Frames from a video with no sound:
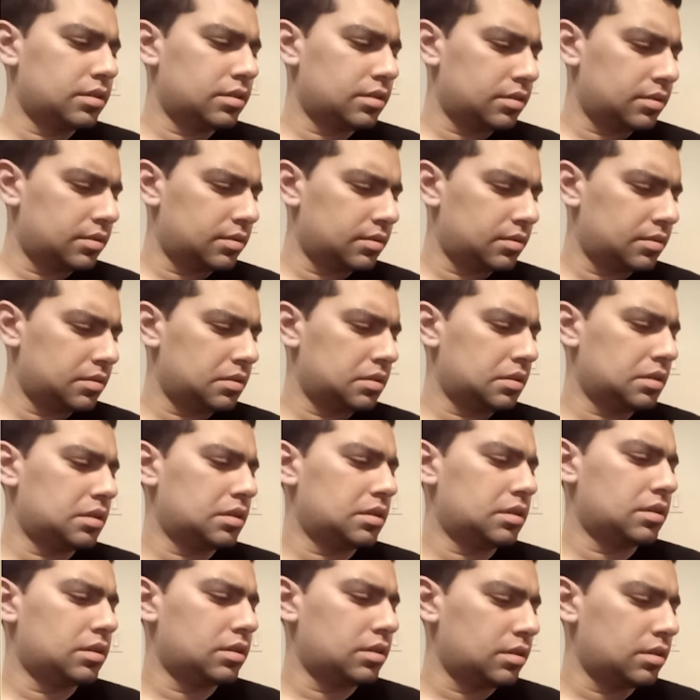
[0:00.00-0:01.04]

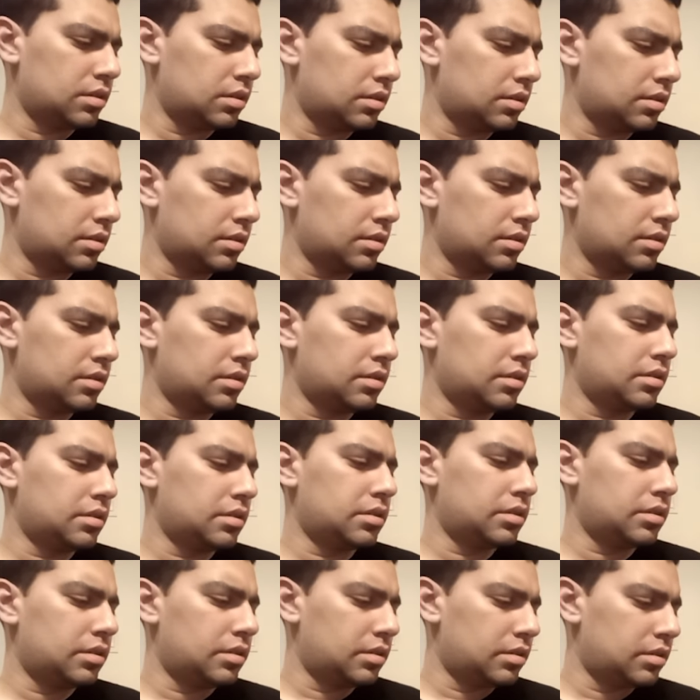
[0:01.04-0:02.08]

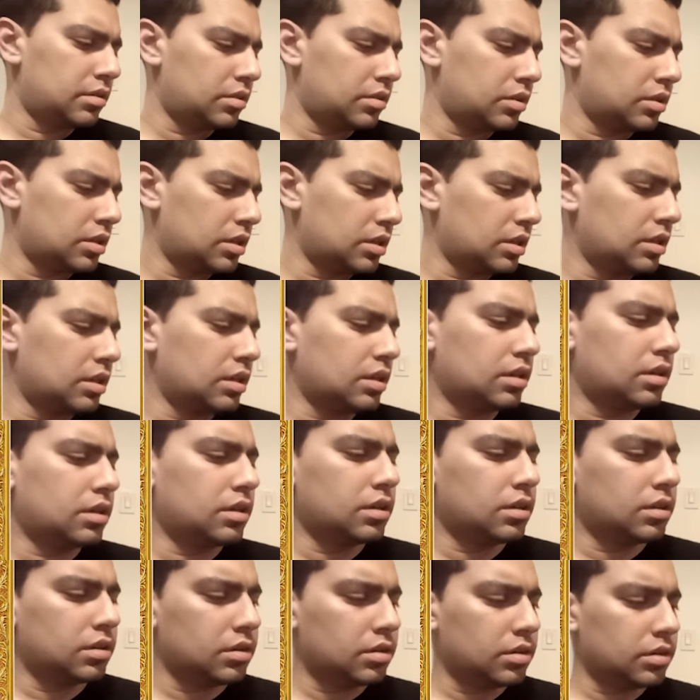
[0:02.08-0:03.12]

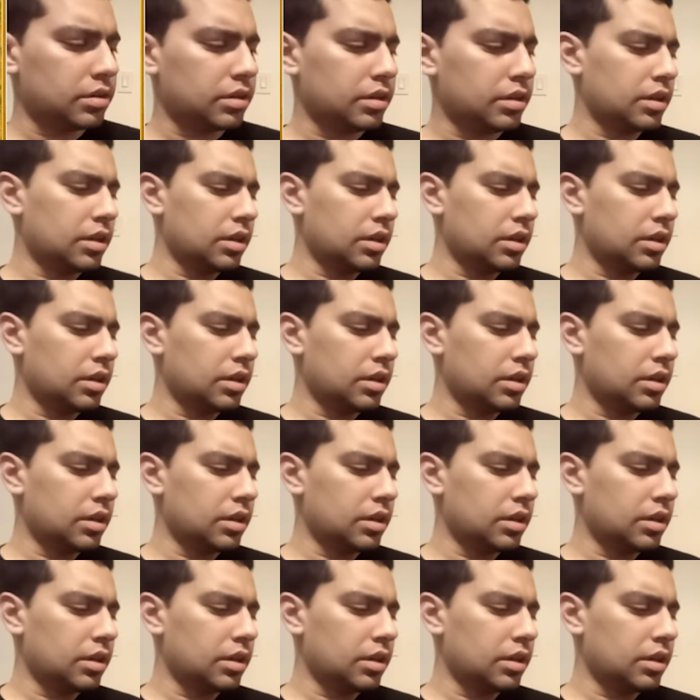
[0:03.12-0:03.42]
No one is speaking in this clip.